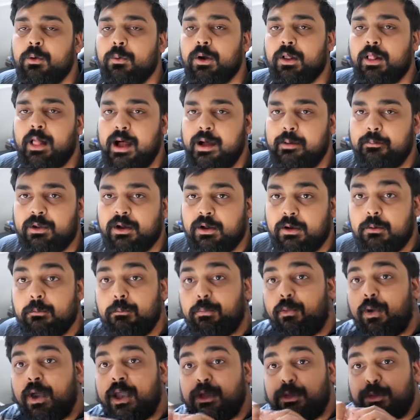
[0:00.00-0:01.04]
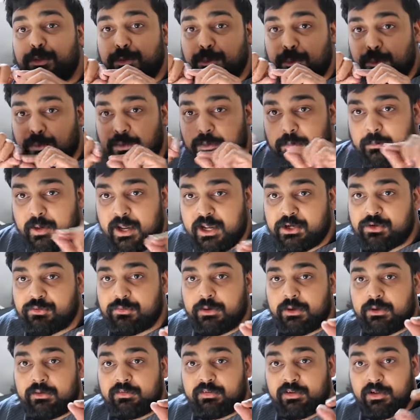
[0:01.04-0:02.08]
Well, I'm gonna break through the
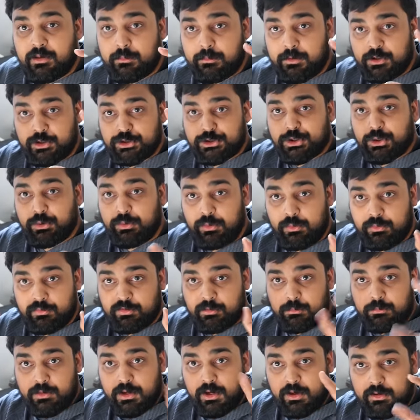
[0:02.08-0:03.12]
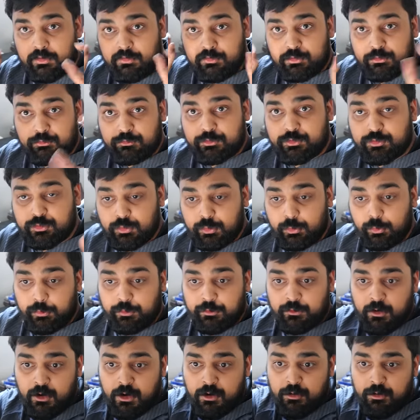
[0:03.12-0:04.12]
matrix and I'm gonna show you some nuggets of truth.